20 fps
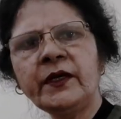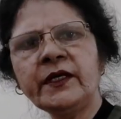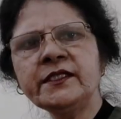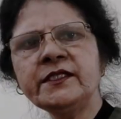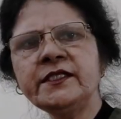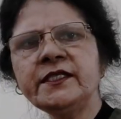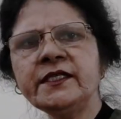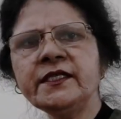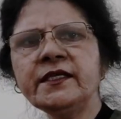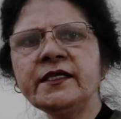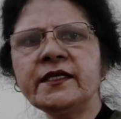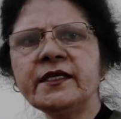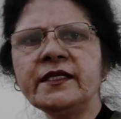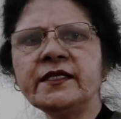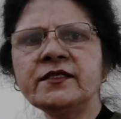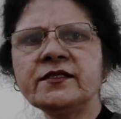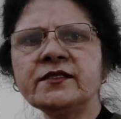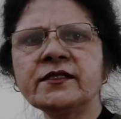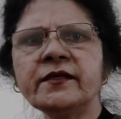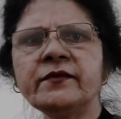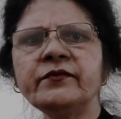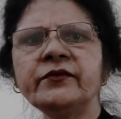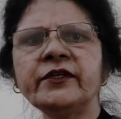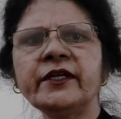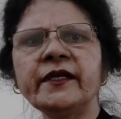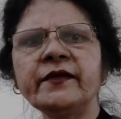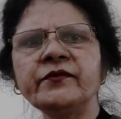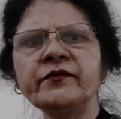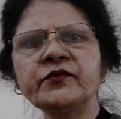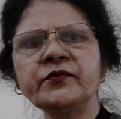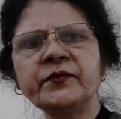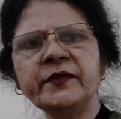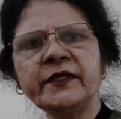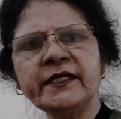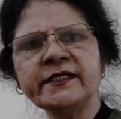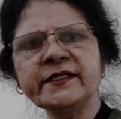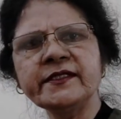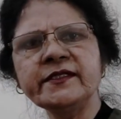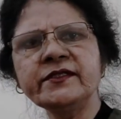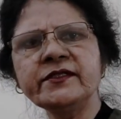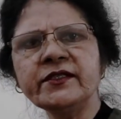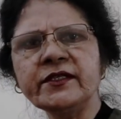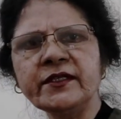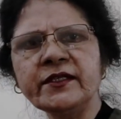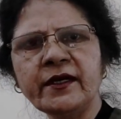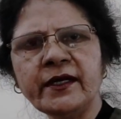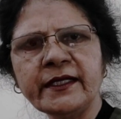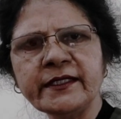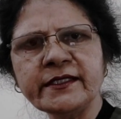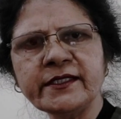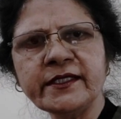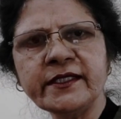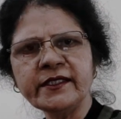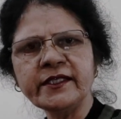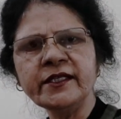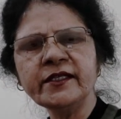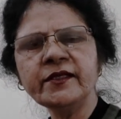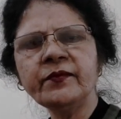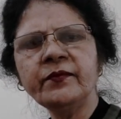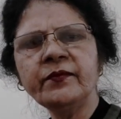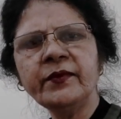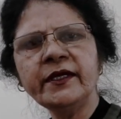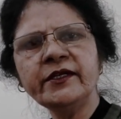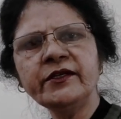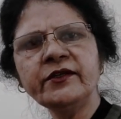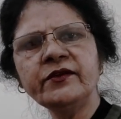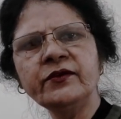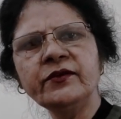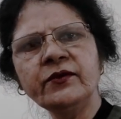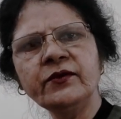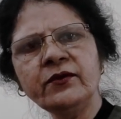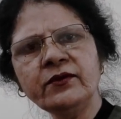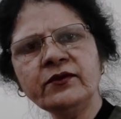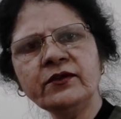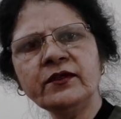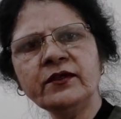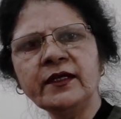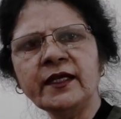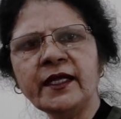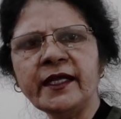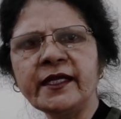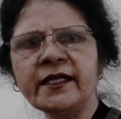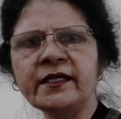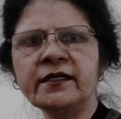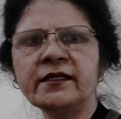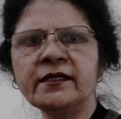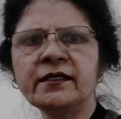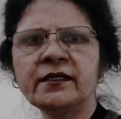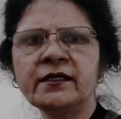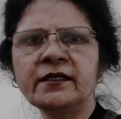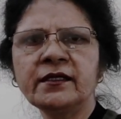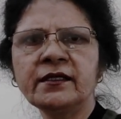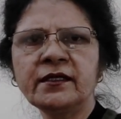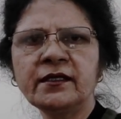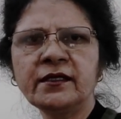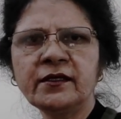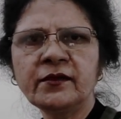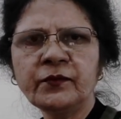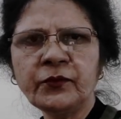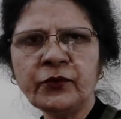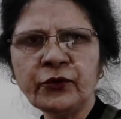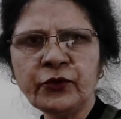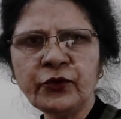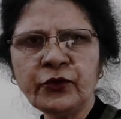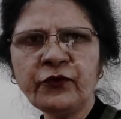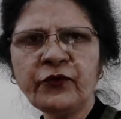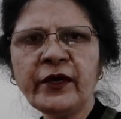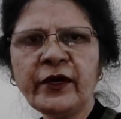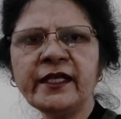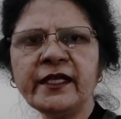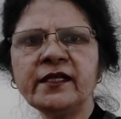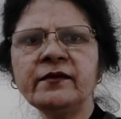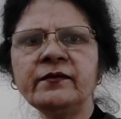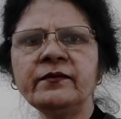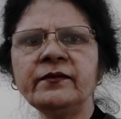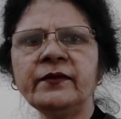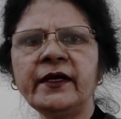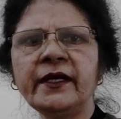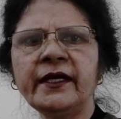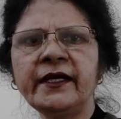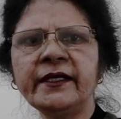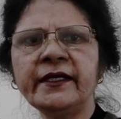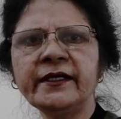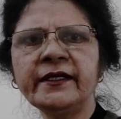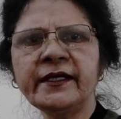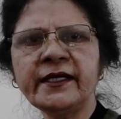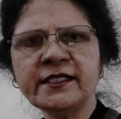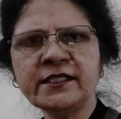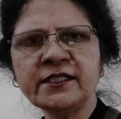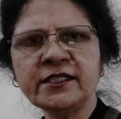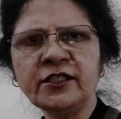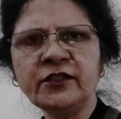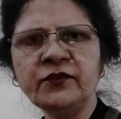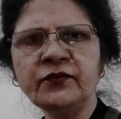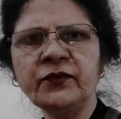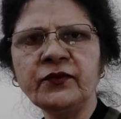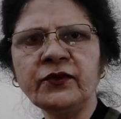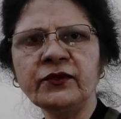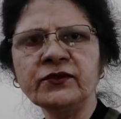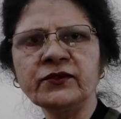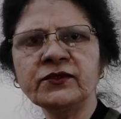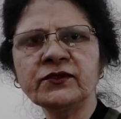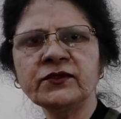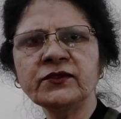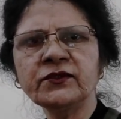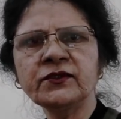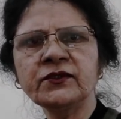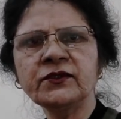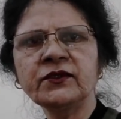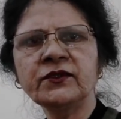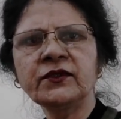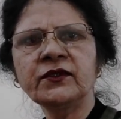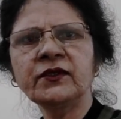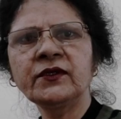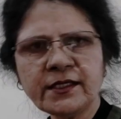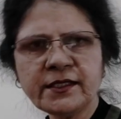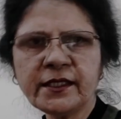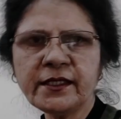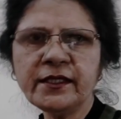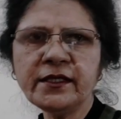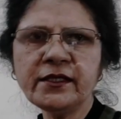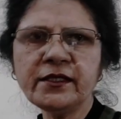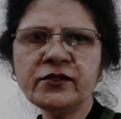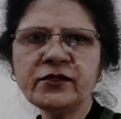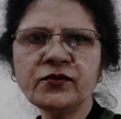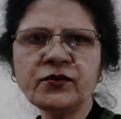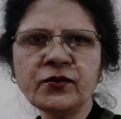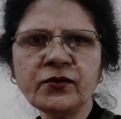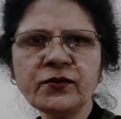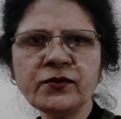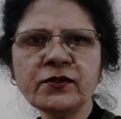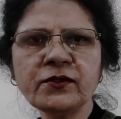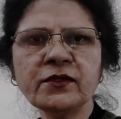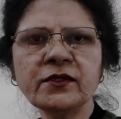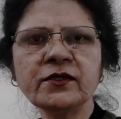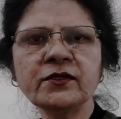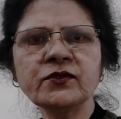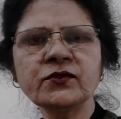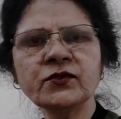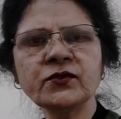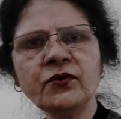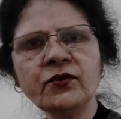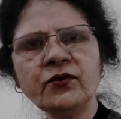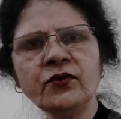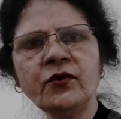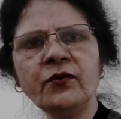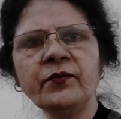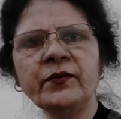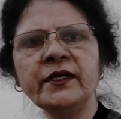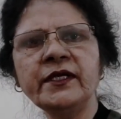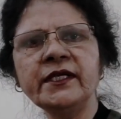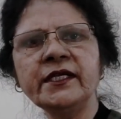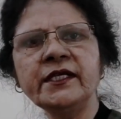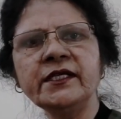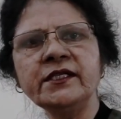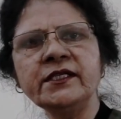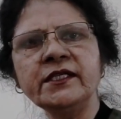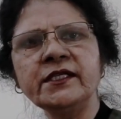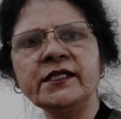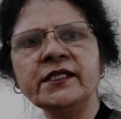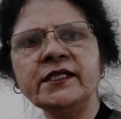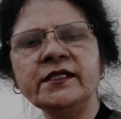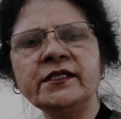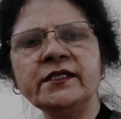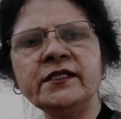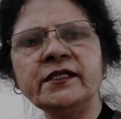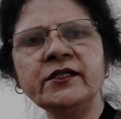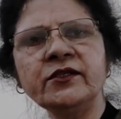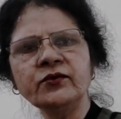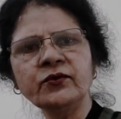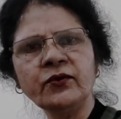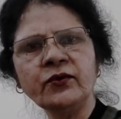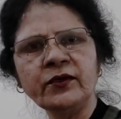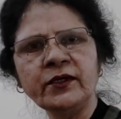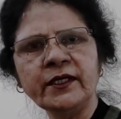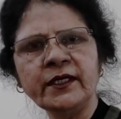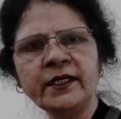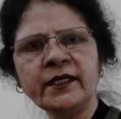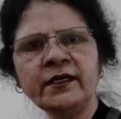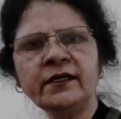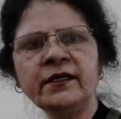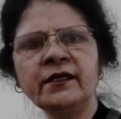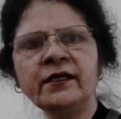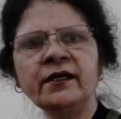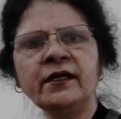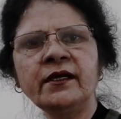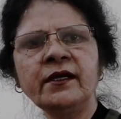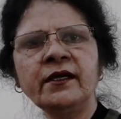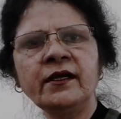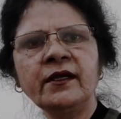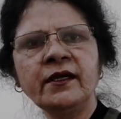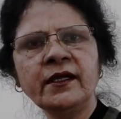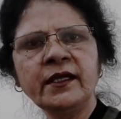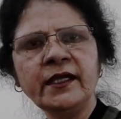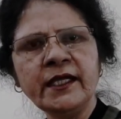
Purging is sometimes present in arsenic but not like podophyllum and acid phos. Arsenic is not so commonly indicated in cholera